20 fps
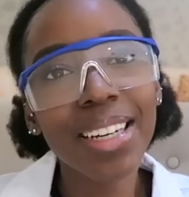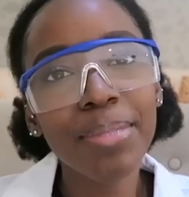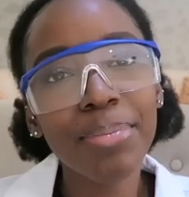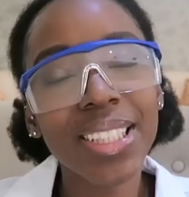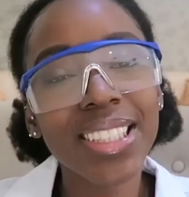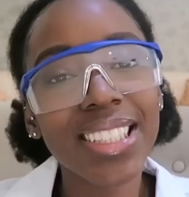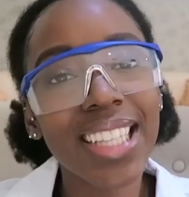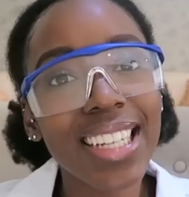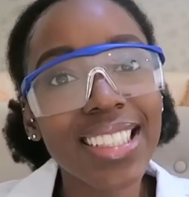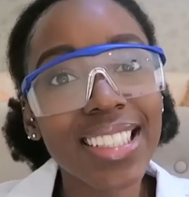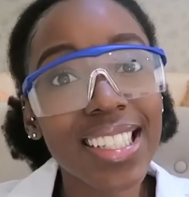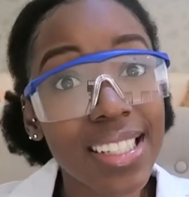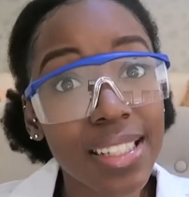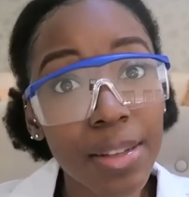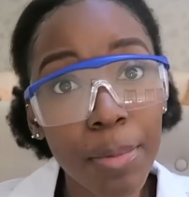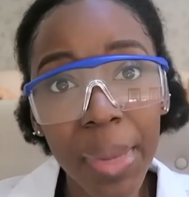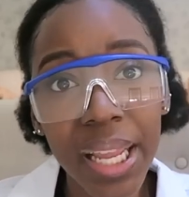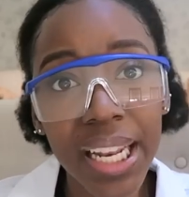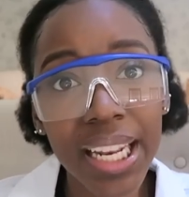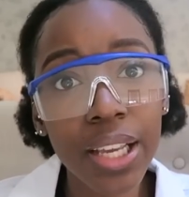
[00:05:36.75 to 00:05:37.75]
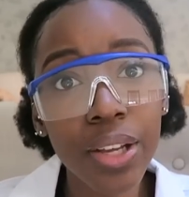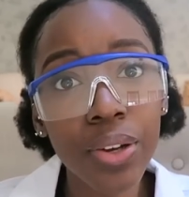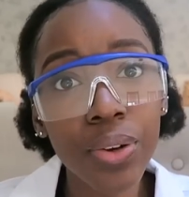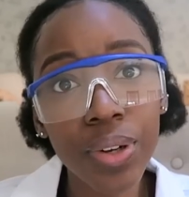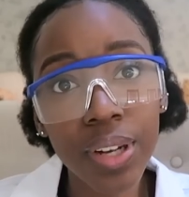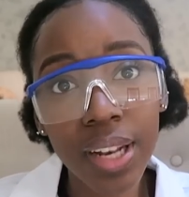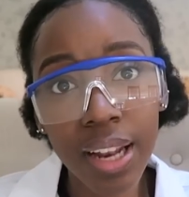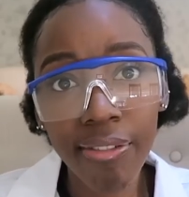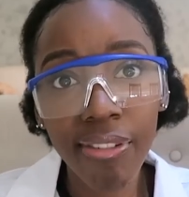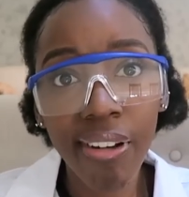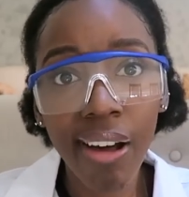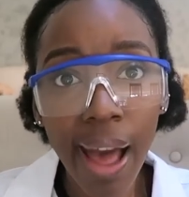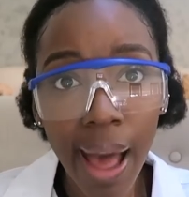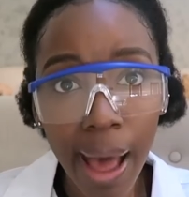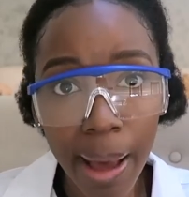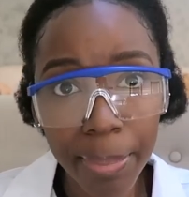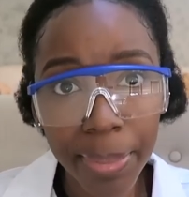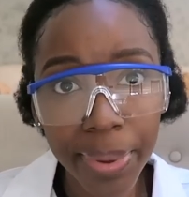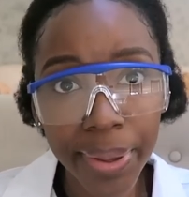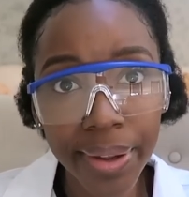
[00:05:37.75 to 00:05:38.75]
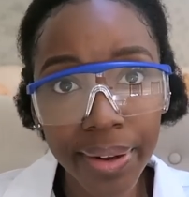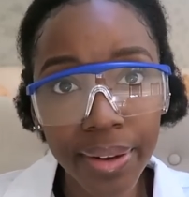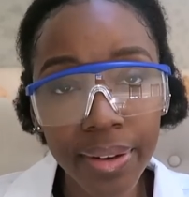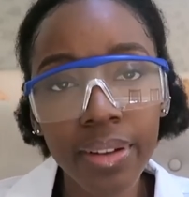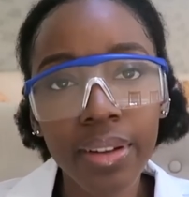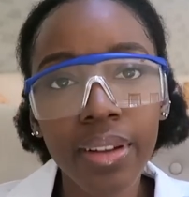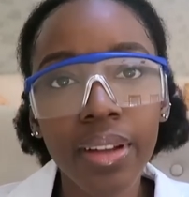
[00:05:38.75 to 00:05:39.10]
But that doesn't mean it could never happen